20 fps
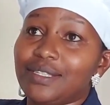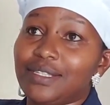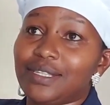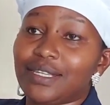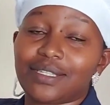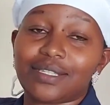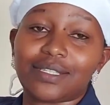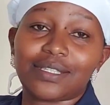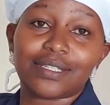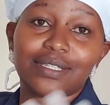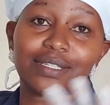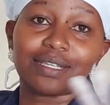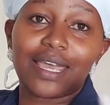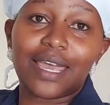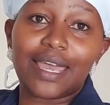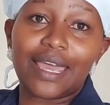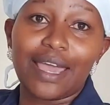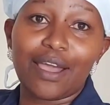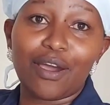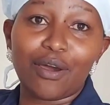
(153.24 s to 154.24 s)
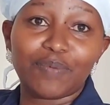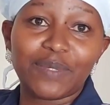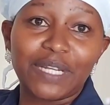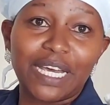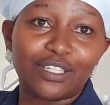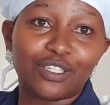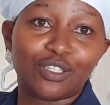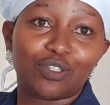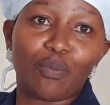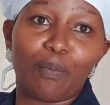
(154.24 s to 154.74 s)
just helped
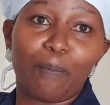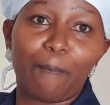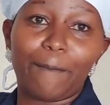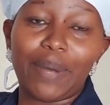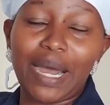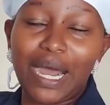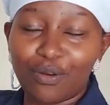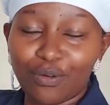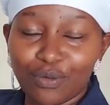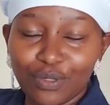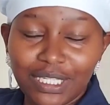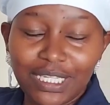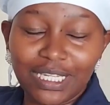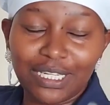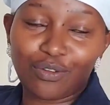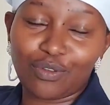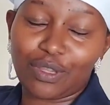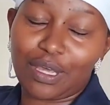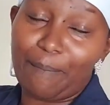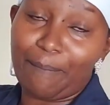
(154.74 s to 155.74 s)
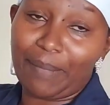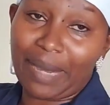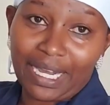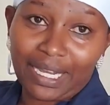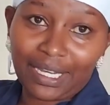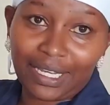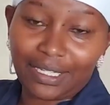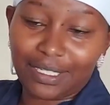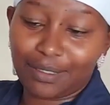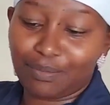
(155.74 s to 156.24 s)
us to bounce into the
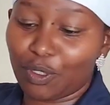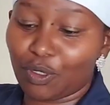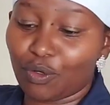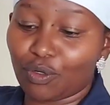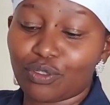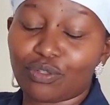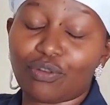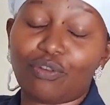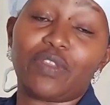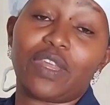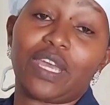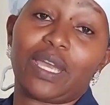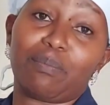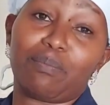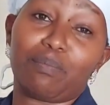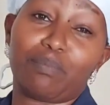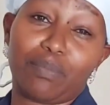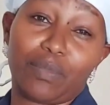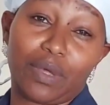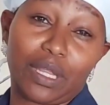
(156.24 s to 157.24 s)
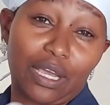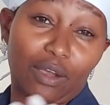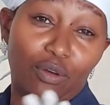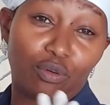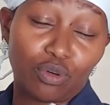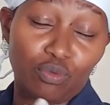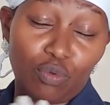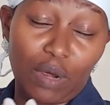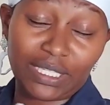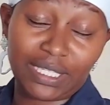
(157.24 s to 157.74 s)
market because of the
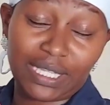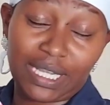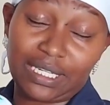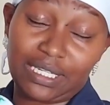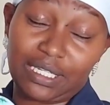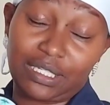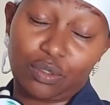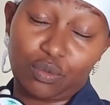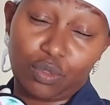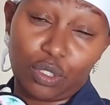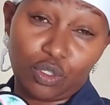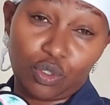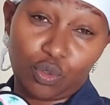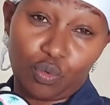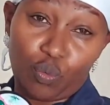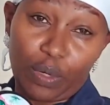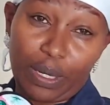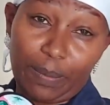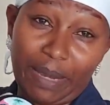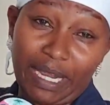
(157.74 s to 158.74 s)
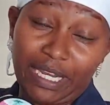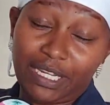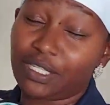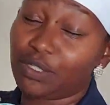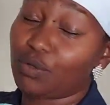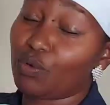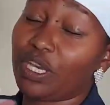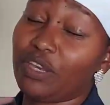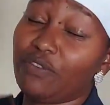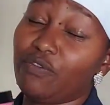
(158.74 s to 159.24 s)
good works that it's doing to women.
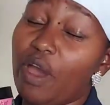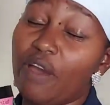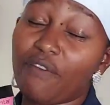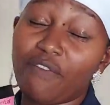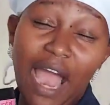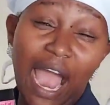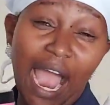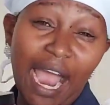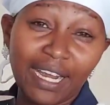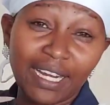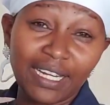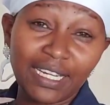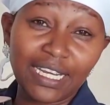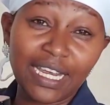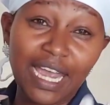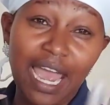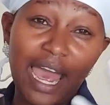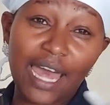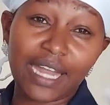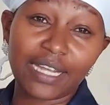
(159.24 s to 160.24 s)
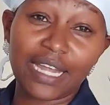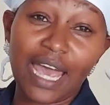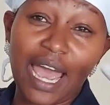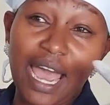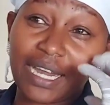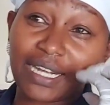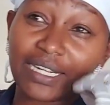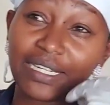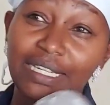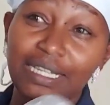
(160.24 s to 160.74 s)
So if you have acne and
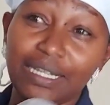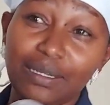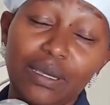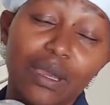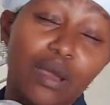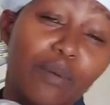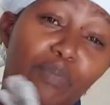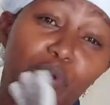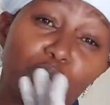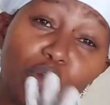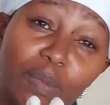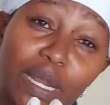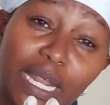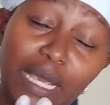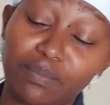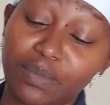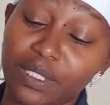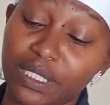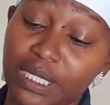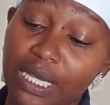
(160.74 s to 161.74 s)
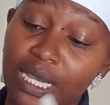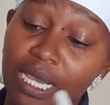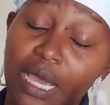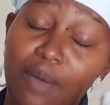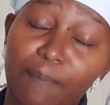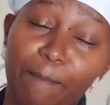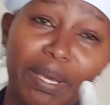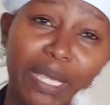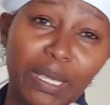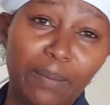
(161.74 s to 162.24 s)
acne problems,
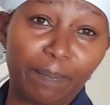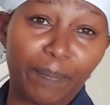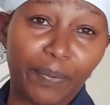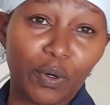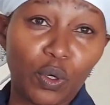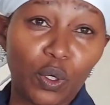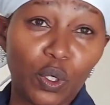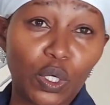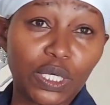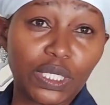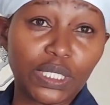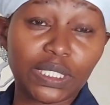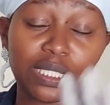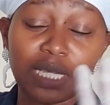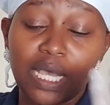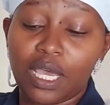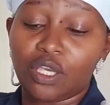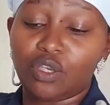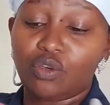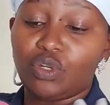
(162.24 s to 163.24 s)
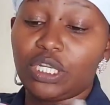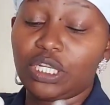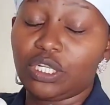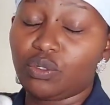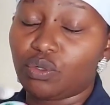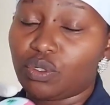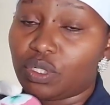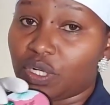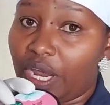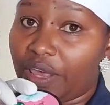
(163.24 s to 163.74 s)
pimples, you
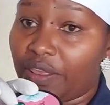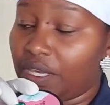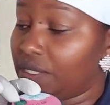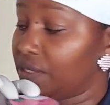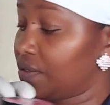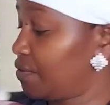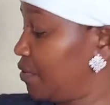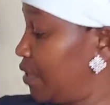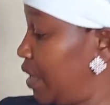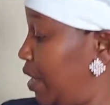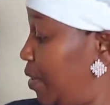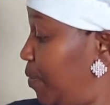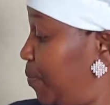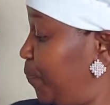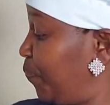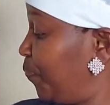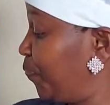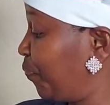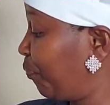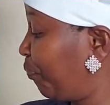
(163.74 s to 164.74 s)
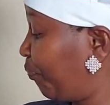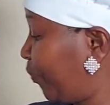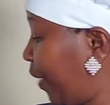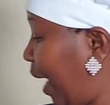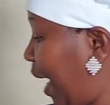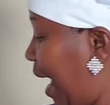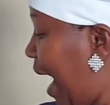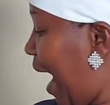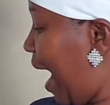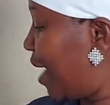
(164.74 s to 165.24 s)
need to try this cream.
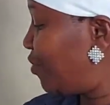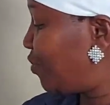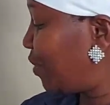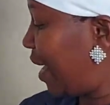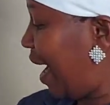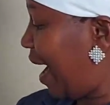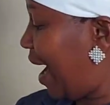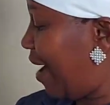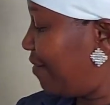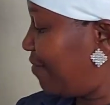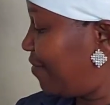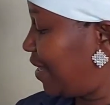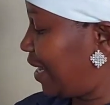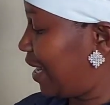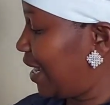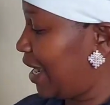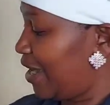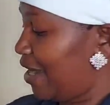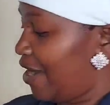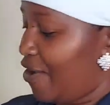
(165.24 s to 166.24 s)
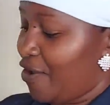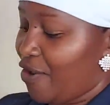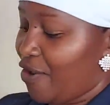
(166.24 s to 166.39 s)
And we have the